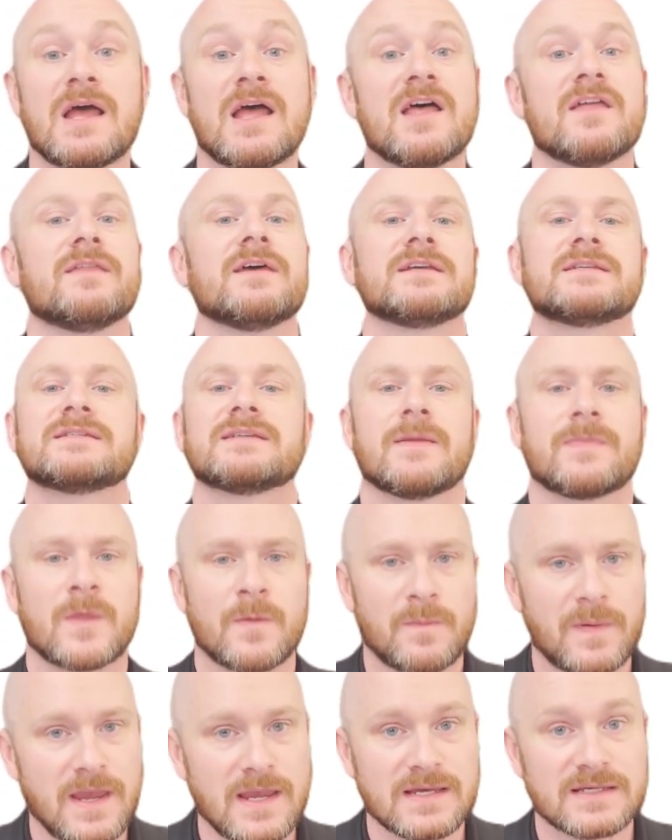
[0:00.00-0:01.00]
They set the
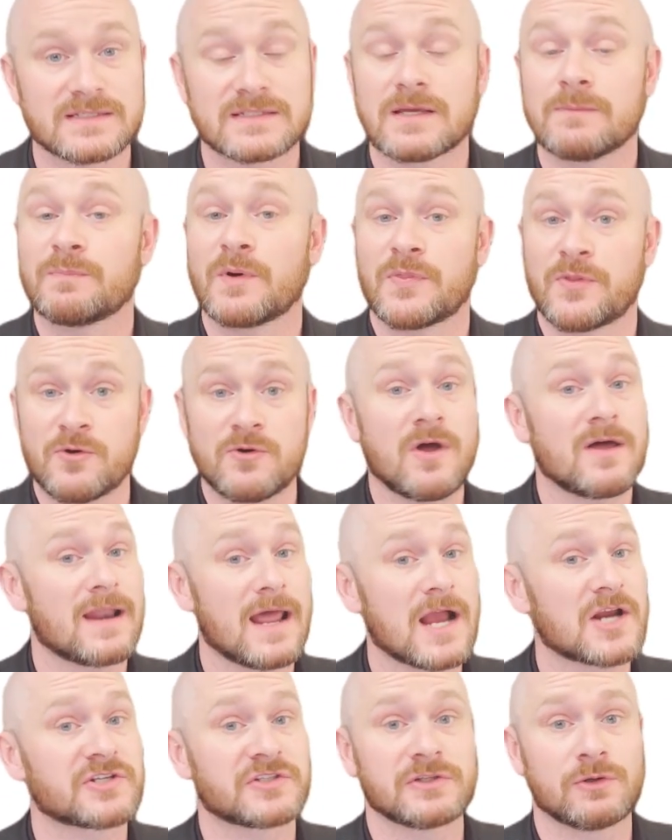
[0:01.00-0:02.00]
pace, but they're not
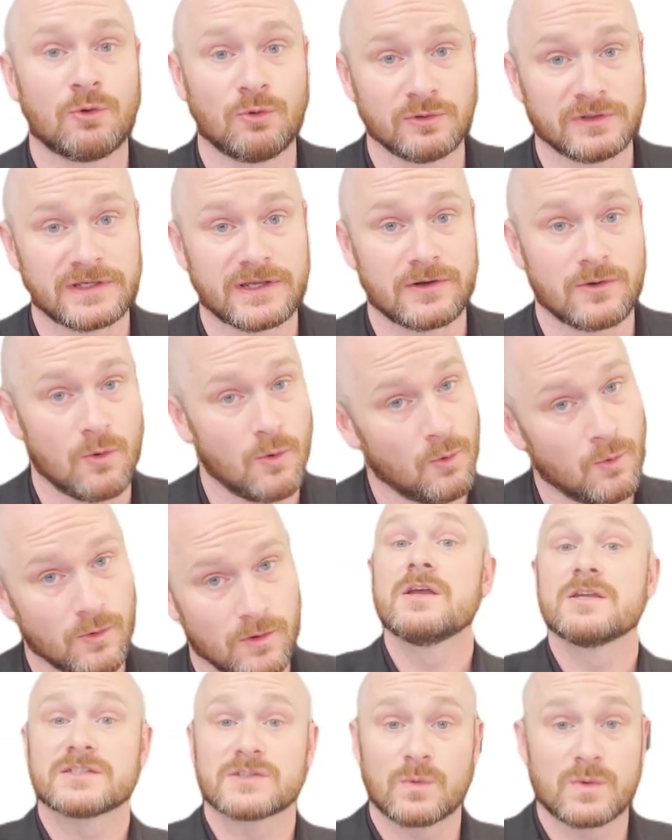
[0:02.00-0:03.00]
actually holding an oar.
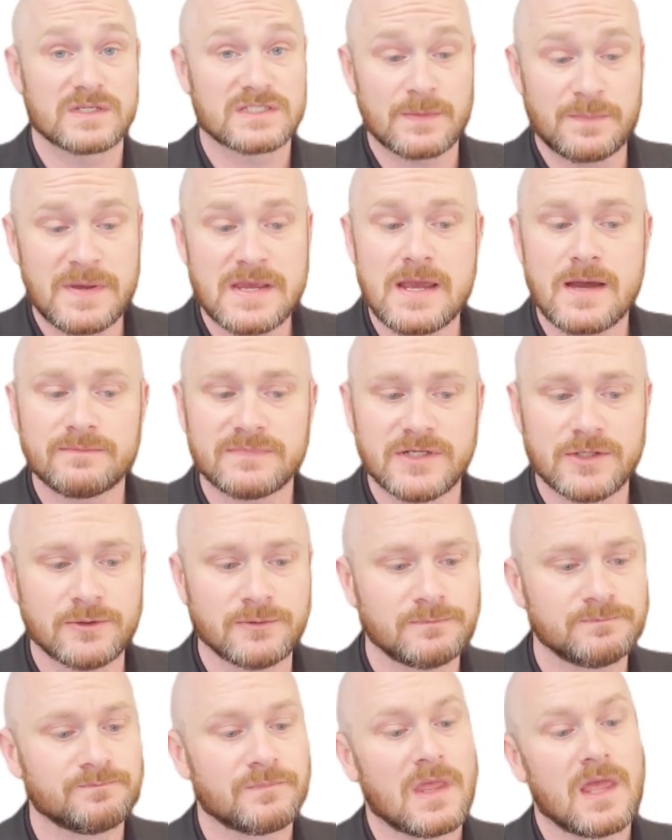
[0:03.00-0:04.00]
So what does a PM do?